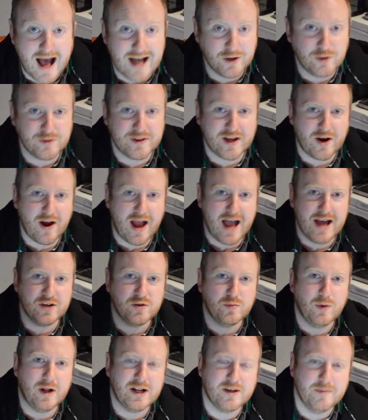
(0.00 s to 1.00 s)
Hello there
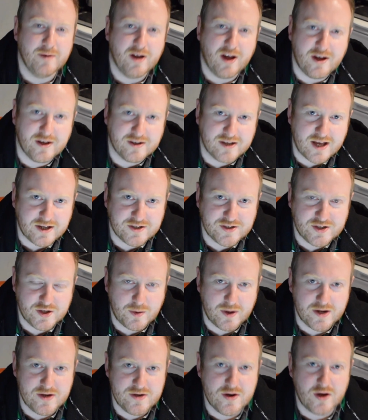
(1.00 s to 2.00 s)
and welcome along
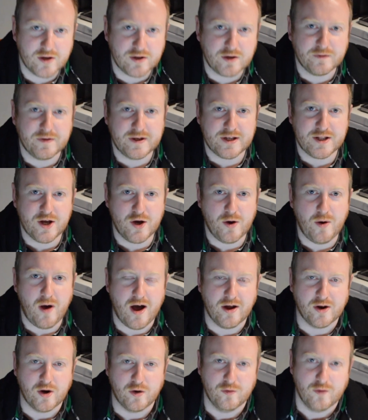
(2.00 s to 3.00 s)
to another video
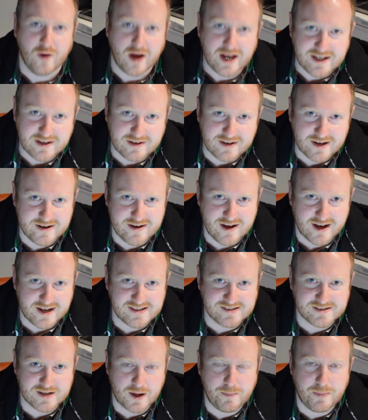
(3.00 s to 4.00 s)
on a right
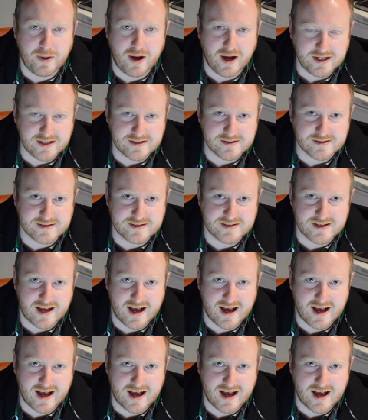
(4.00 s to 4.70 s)
nice pint,